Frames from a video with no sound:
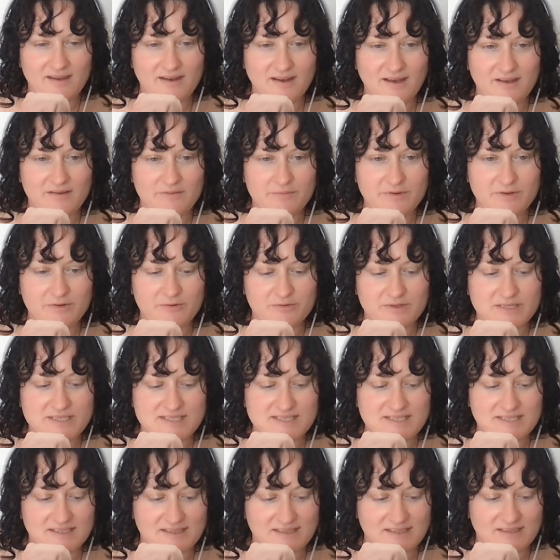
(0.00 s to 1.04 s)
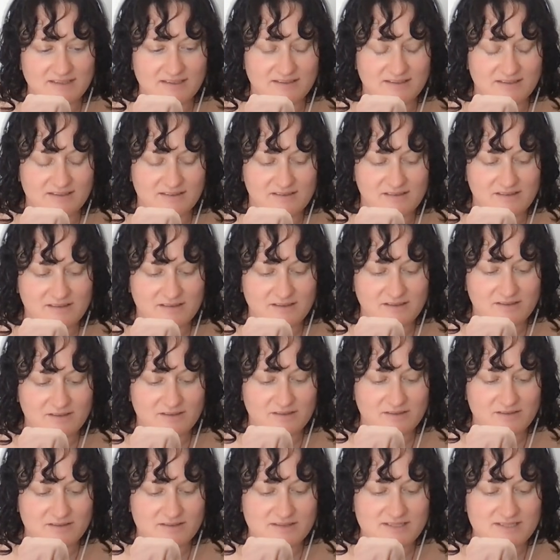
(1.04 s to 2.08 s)
I've been recently
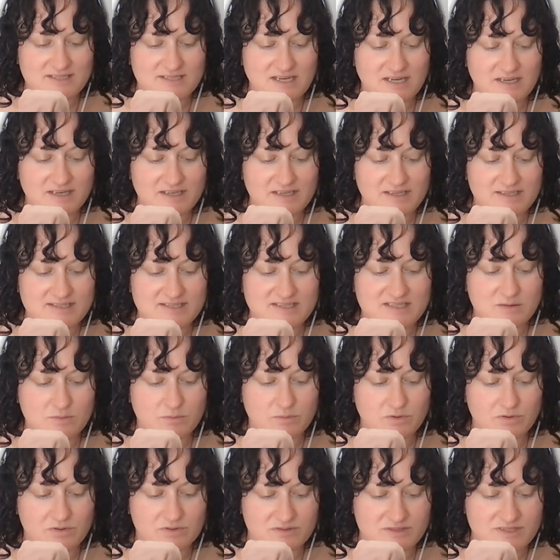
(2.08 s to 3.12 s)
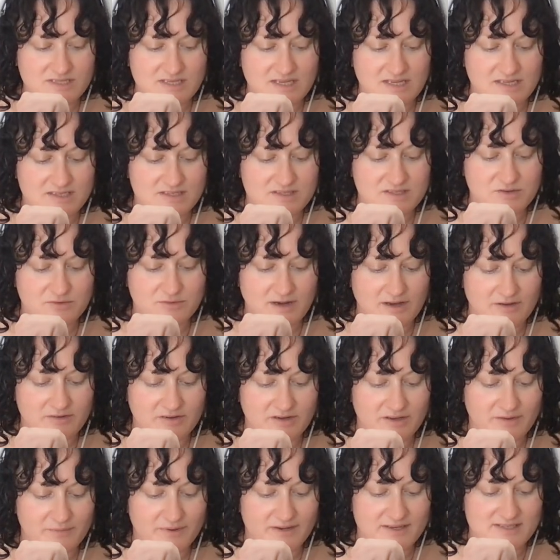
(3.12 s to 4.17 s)
studying symbols and
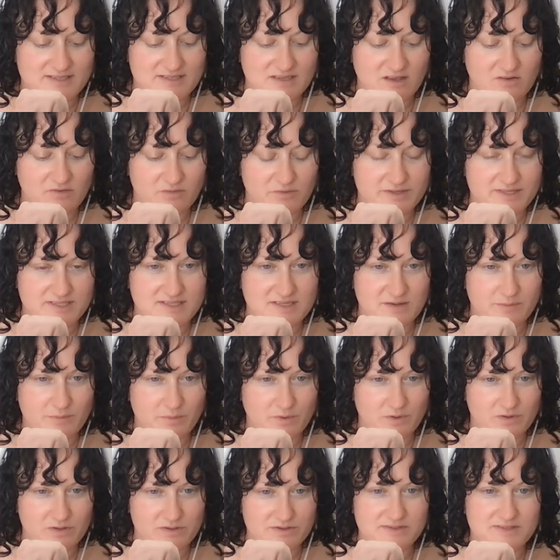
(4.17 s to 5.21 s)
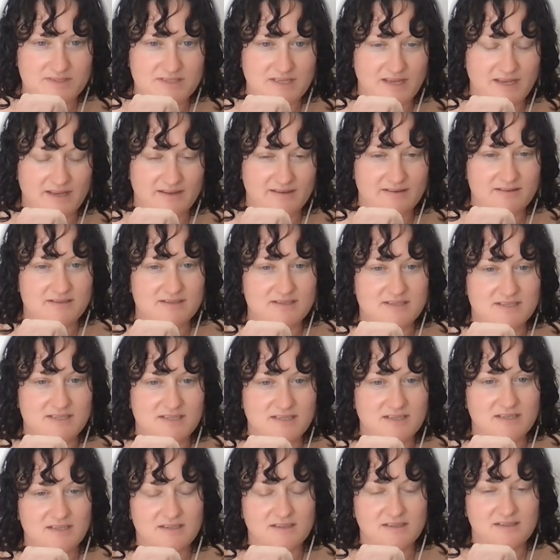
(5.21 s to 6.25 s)
surrounding myself with symbols and
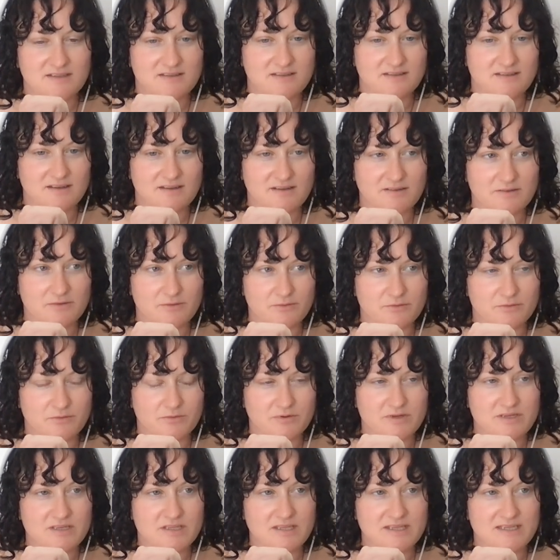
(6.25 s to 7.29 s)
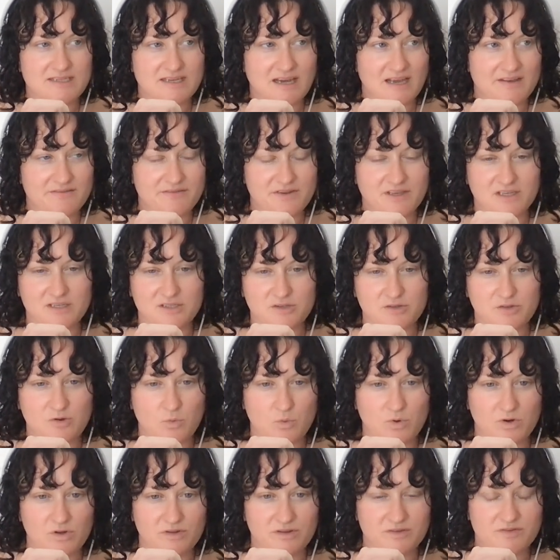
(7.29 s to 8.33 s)
really diving into the
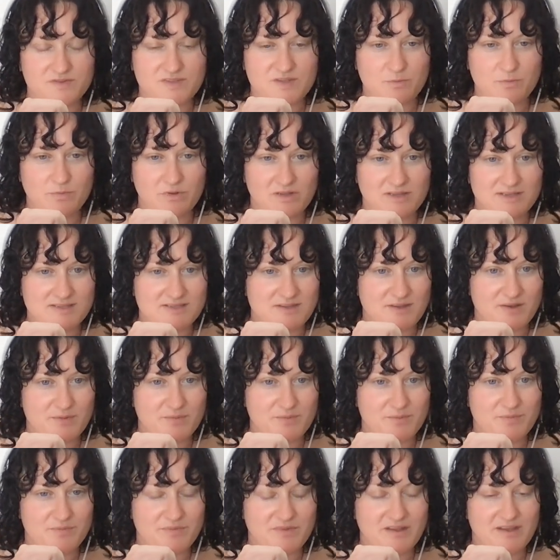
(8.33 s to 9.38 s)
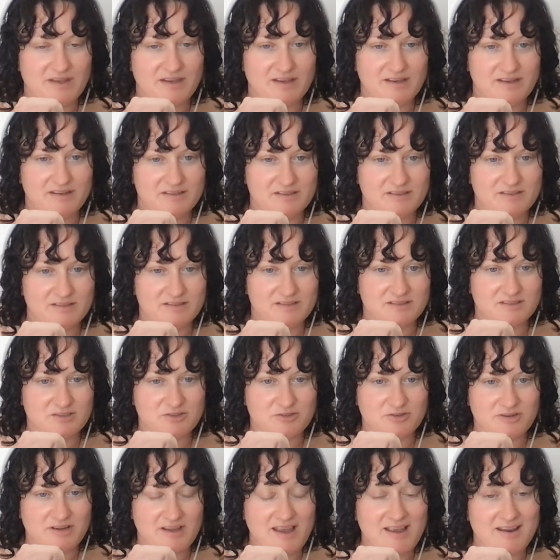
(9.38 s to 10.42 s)
world of symbolism and
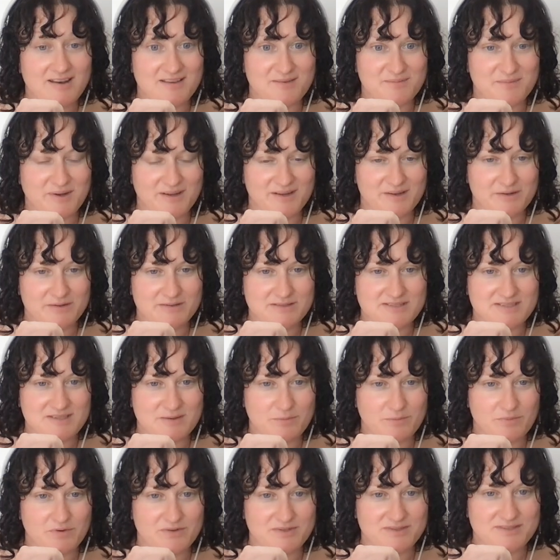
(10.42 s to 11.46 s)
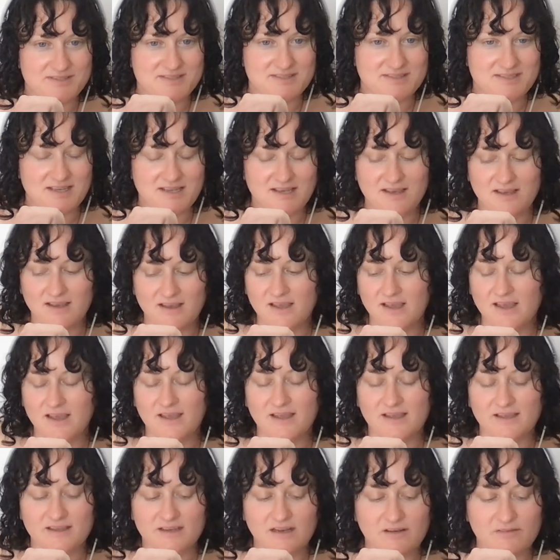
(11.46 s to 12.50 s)
creating my own symbols.
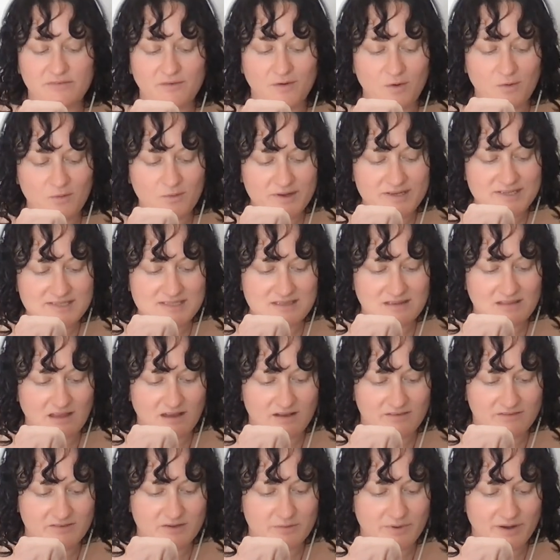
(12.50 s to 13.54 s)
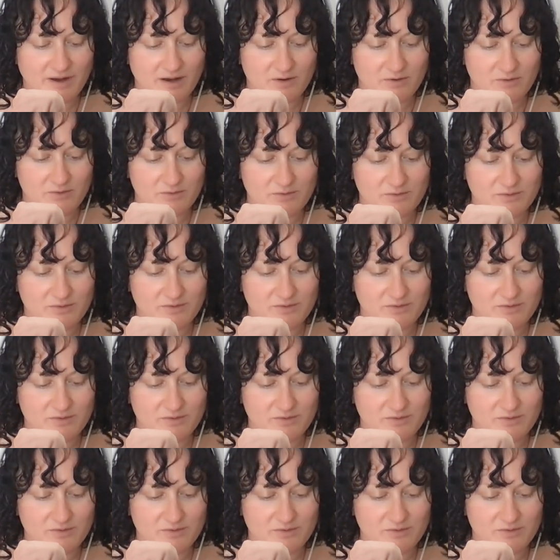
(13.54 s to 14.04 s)
And I've always loved about